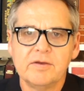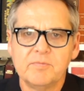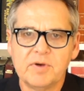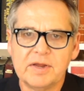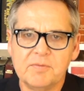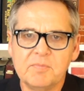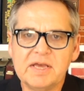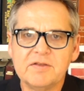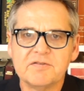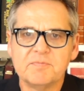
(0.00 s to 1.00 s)
but it
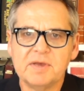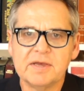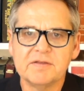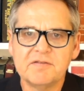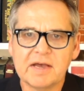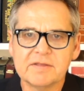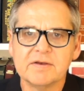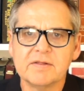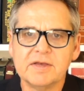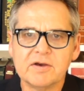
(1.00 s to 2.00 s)
means being
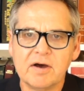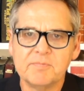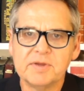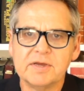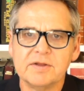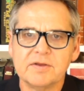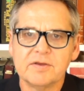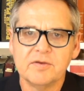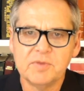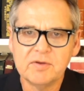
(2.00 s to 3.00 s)
technically competent,
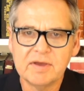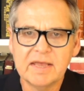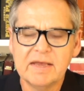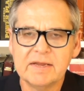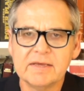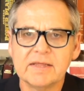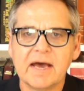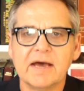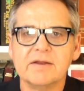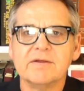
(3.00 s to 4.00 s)
communicating
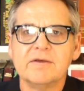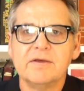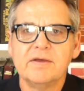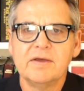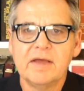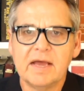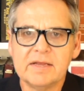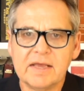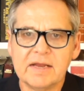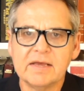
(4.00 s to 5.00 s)
that, and
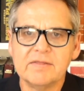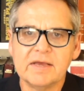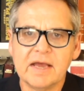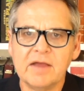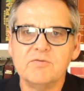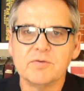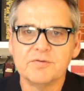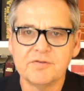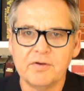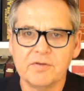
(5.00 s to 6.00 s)
getting the end
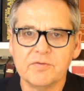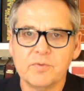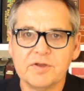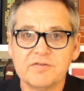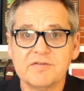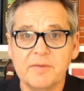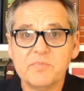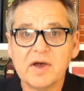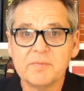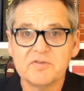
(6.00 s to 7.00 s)
result, which
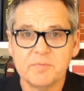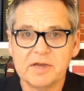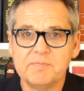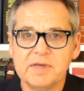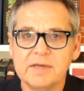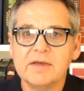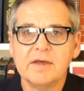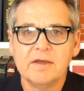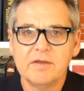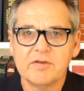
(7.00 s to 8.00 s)
sometimes might be
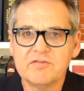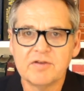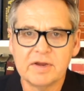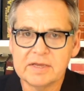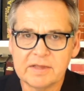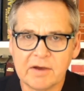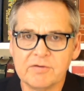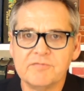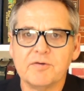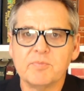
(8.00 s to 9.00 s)
the shutting down
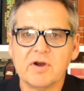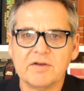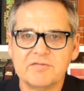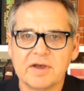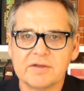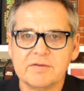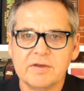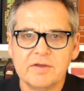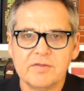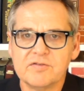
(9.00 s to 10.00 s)
of a project,
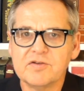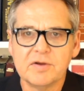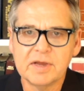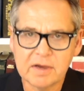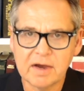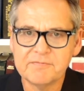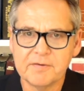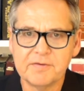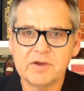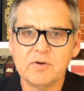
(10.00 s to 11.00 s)
the turning off of
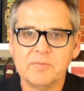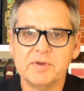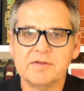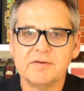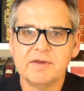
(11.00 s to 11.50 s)
equipment.